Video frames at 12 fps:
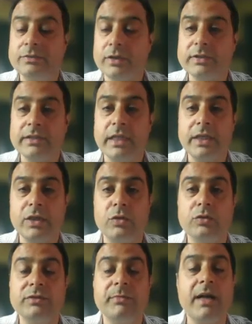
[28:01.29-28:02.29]
was
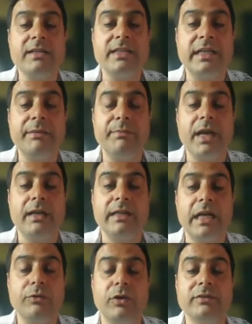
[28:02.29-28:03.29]
the smart city plan
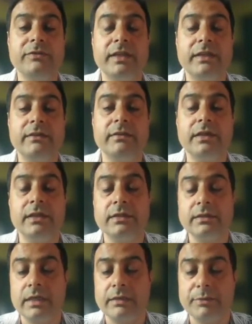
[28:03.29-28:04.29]
that was when
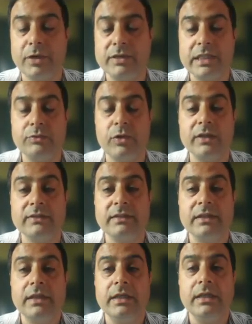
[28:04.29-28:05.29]
the project was
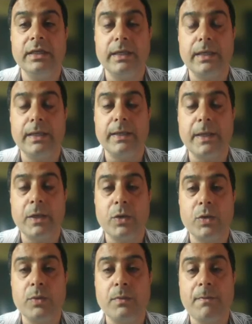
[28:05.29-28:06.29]

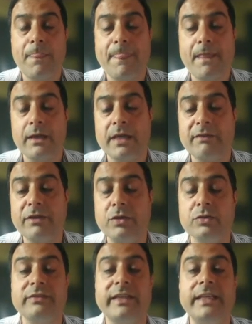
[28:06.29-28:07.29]
given
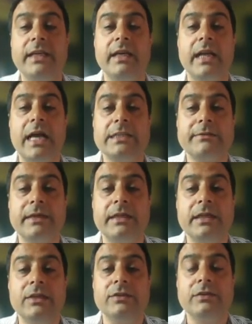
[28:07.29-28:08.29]
to Srinagar as well.
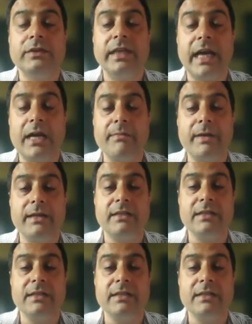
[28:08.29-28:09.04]
So they had made